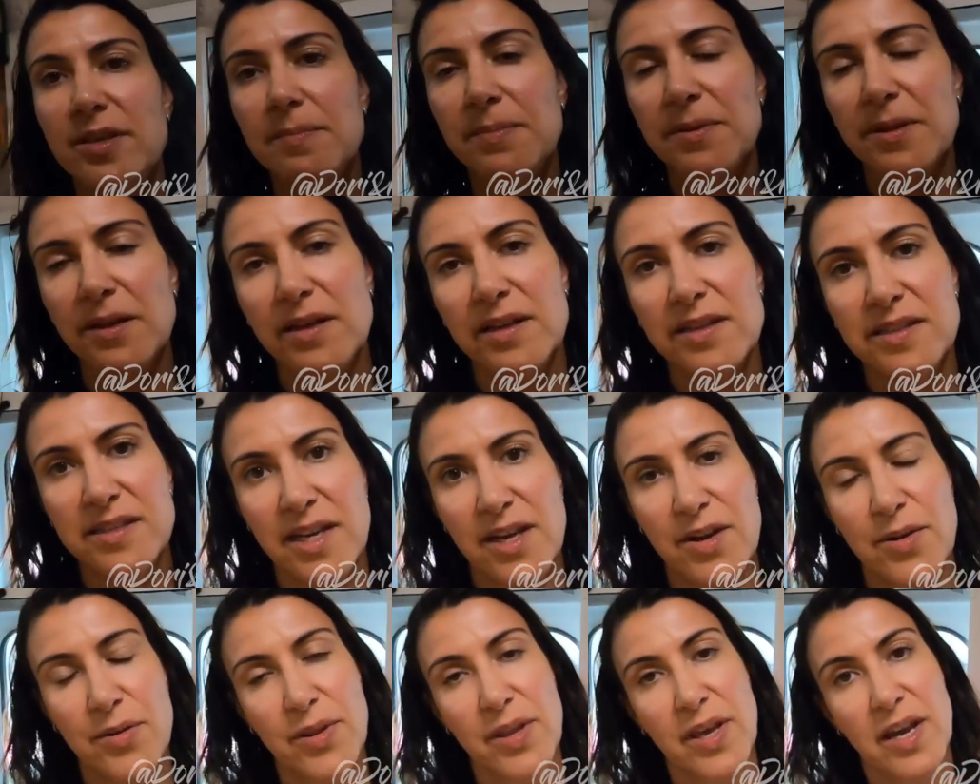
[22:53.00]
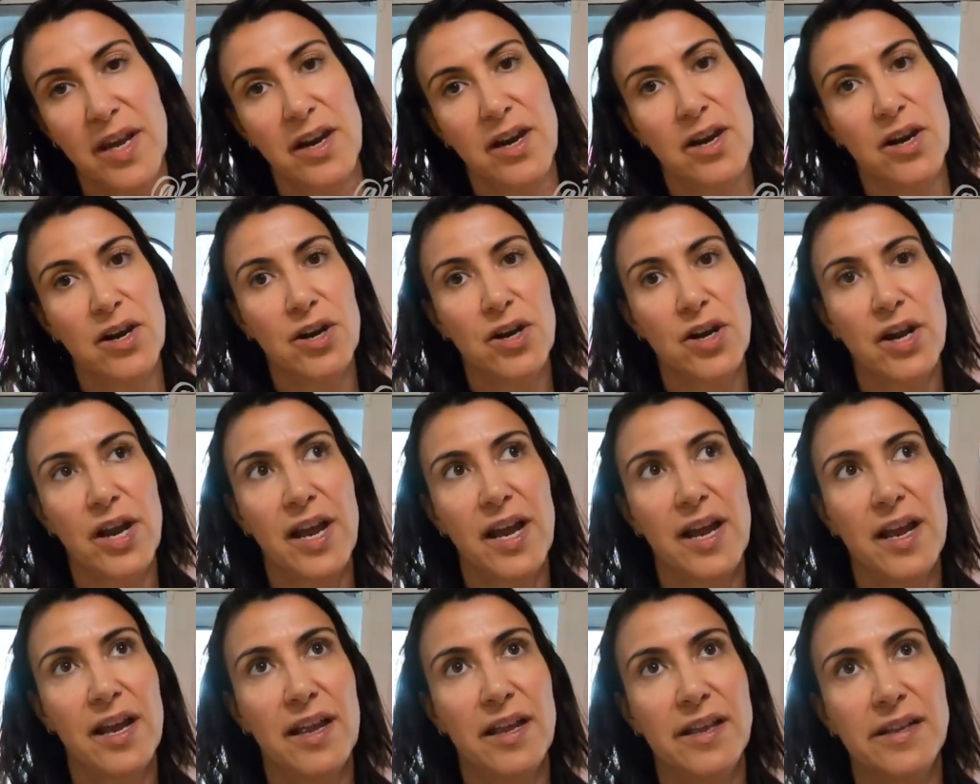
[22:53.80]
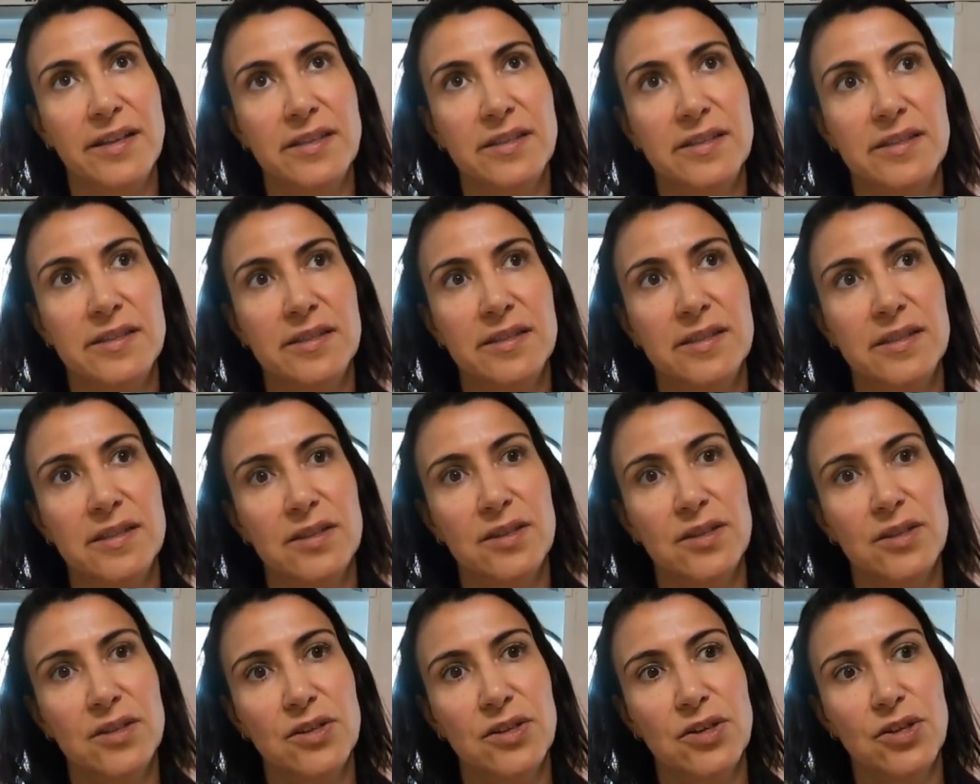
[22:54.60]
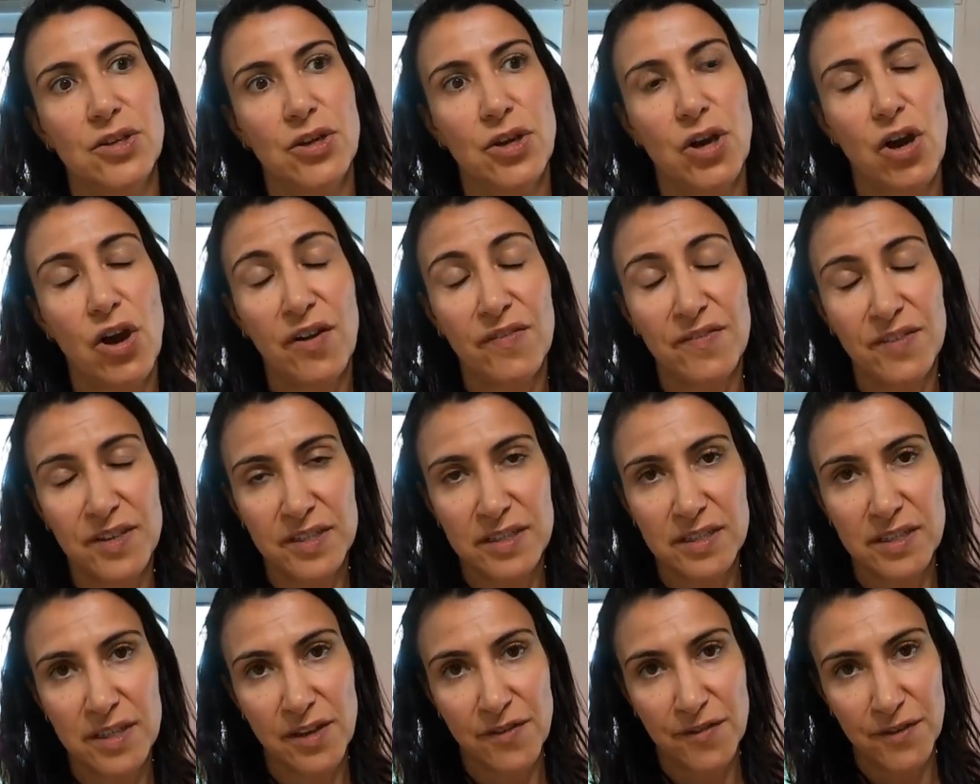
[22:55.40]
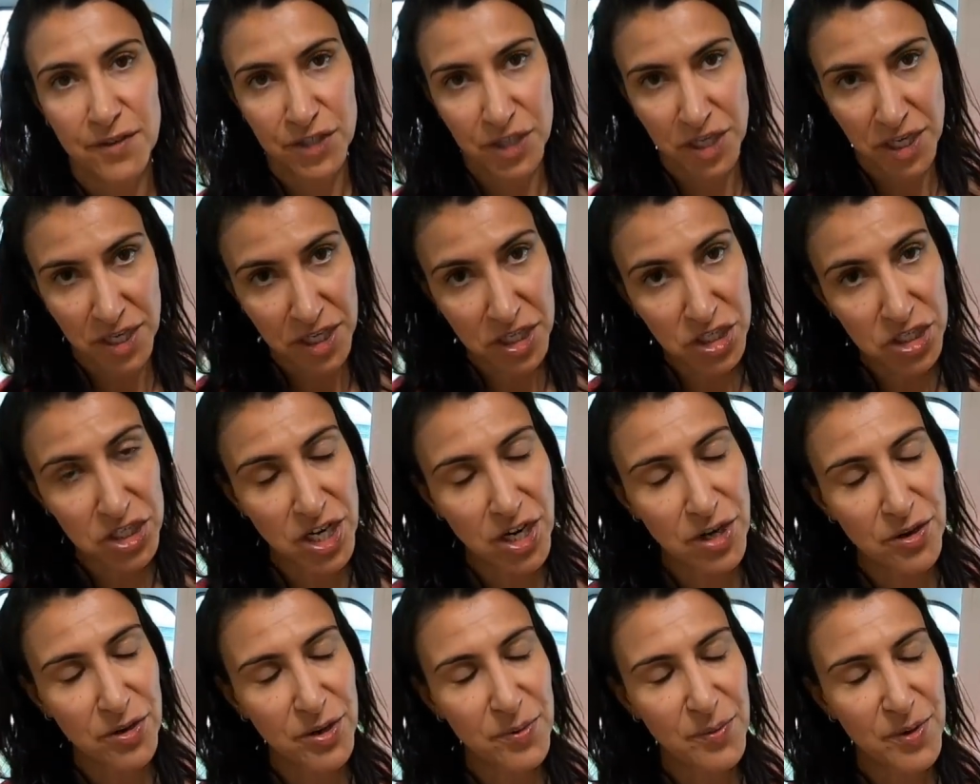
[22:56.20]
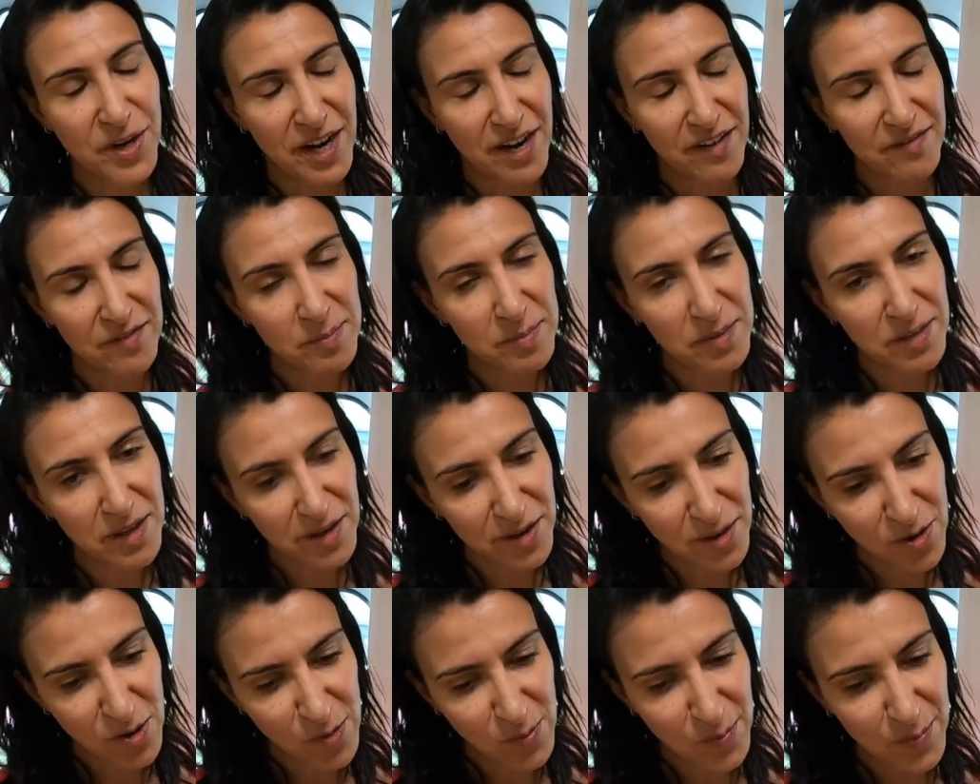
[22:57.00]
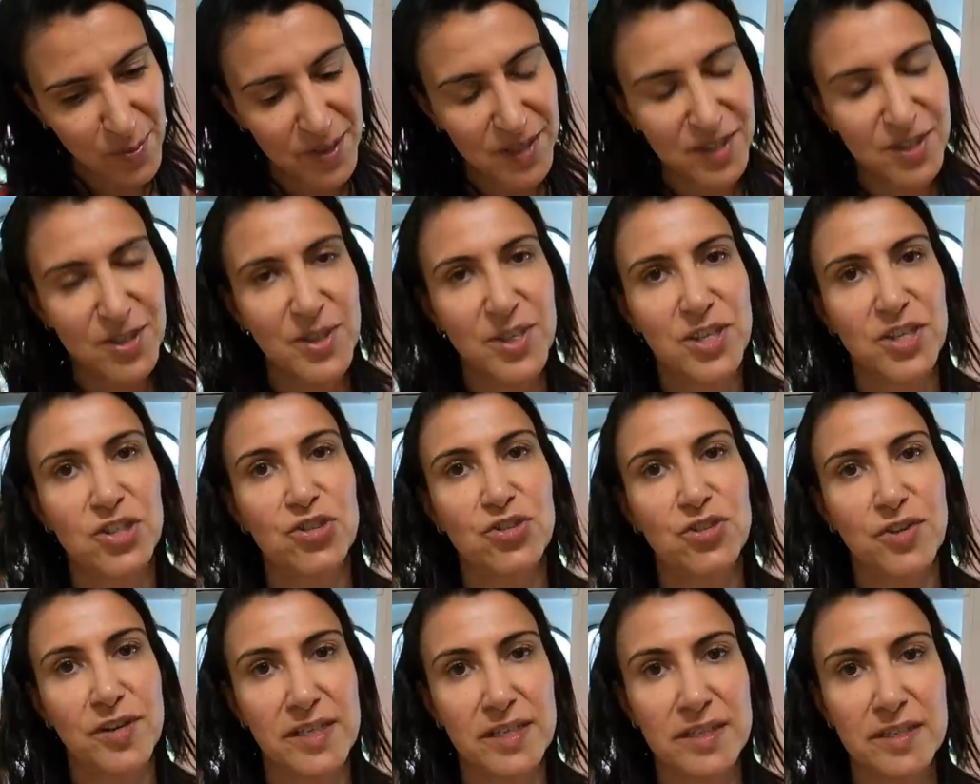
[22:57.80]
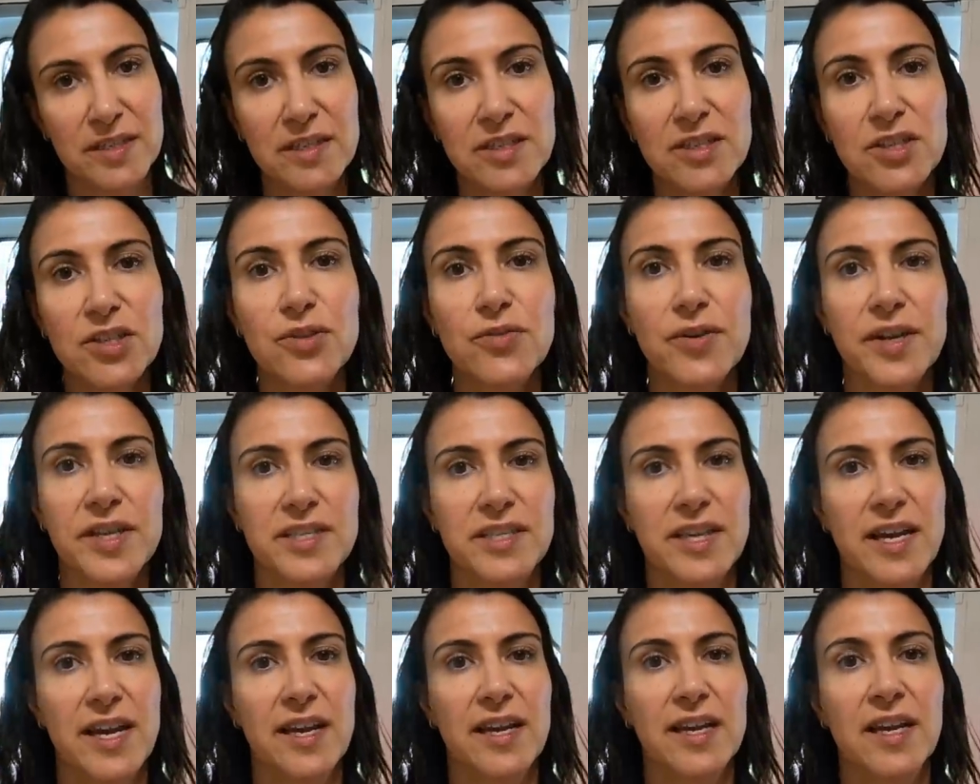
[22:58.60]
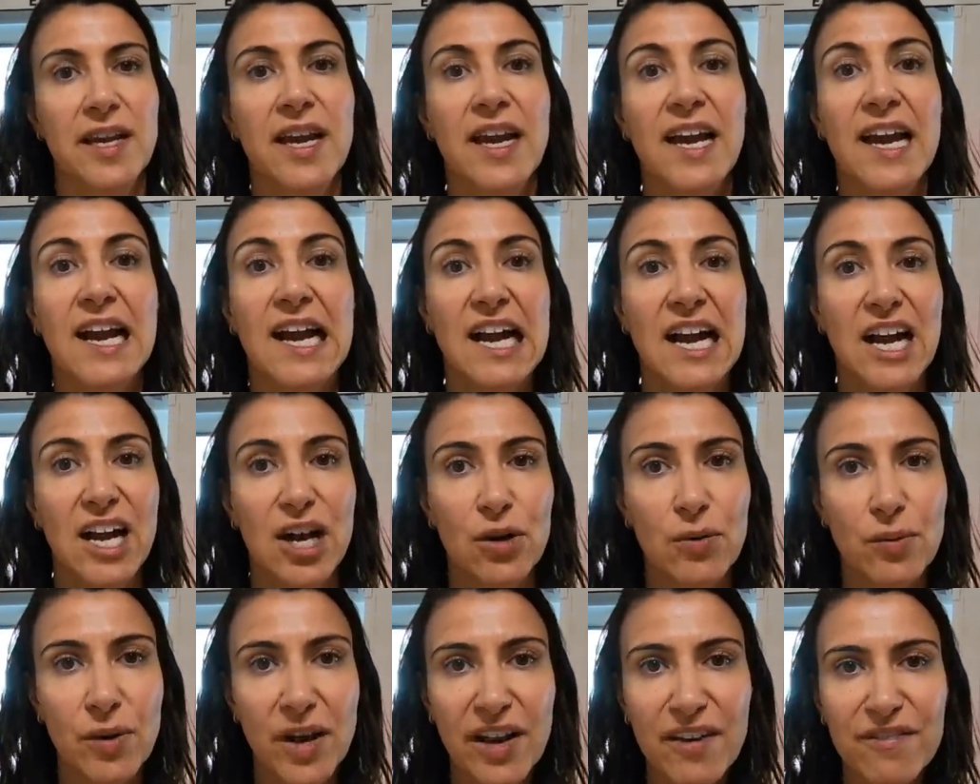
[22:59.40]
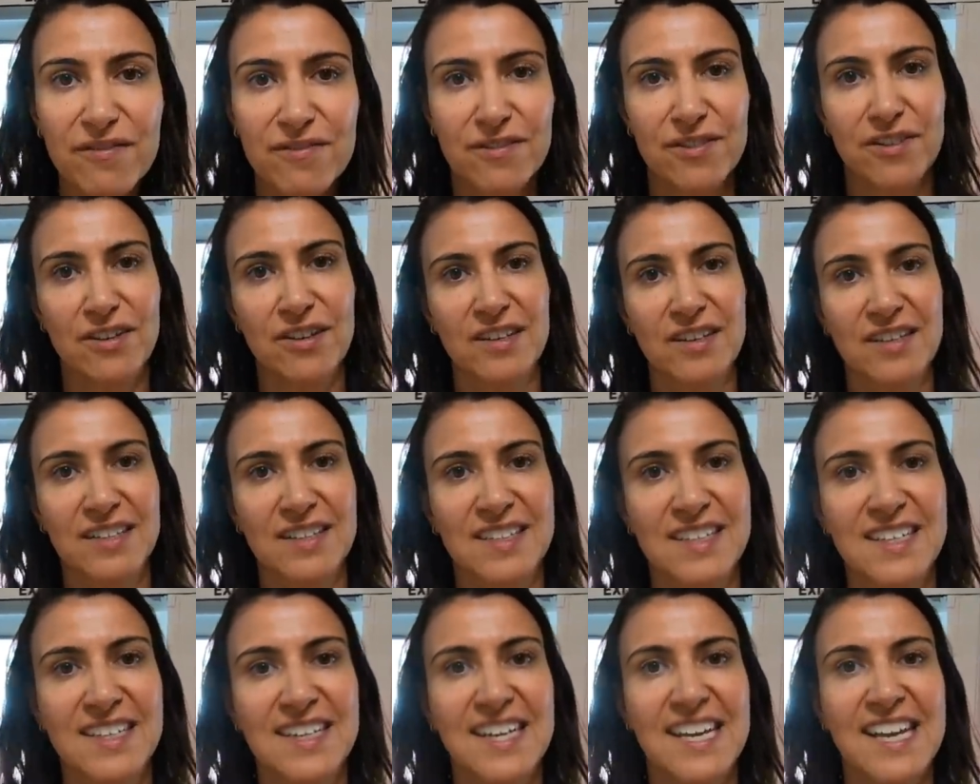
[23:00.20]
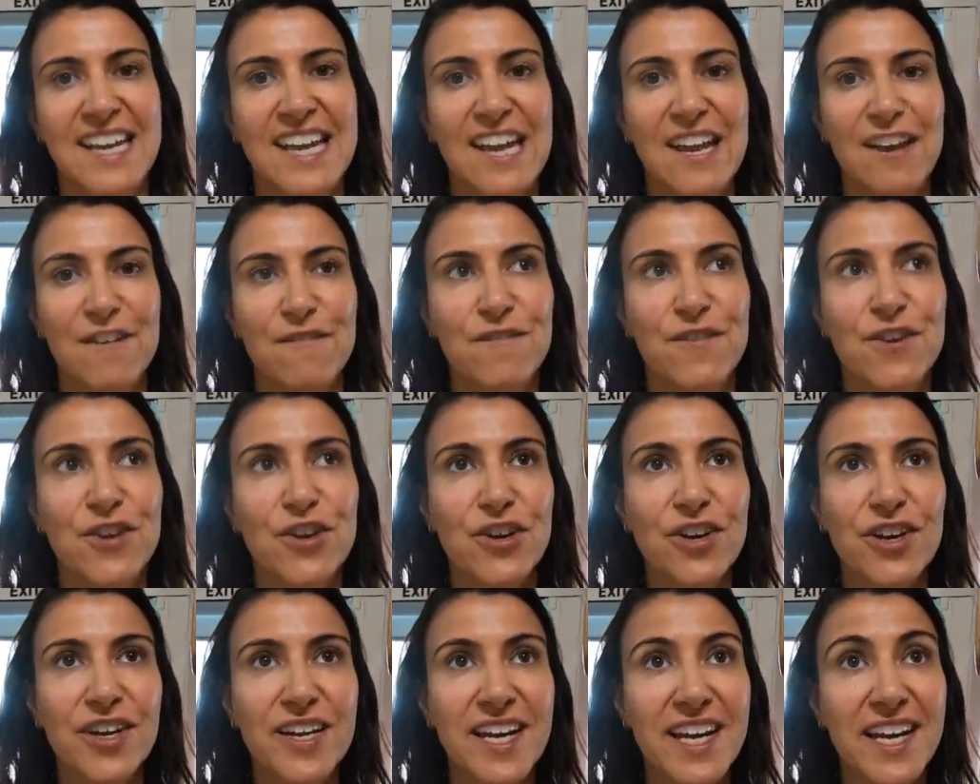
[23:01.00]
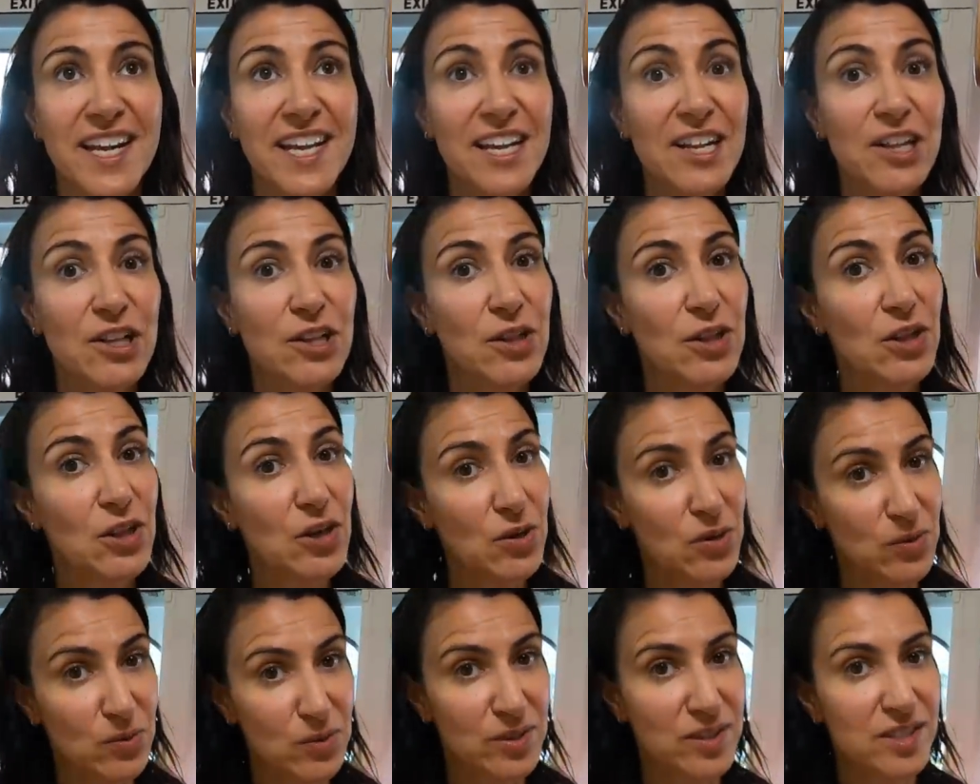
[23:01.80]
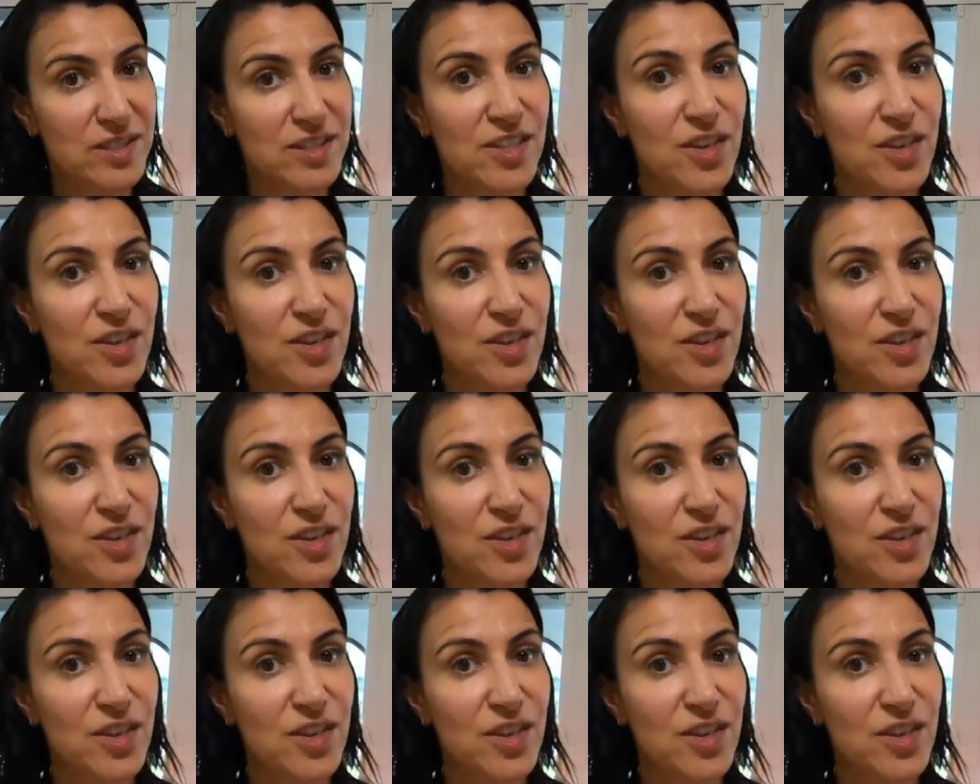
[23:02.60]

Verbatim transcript: a plug down there. And obviously, if you're taking a shower, you want to have the plug open so that it drains into the gray tank. However, if you're getting close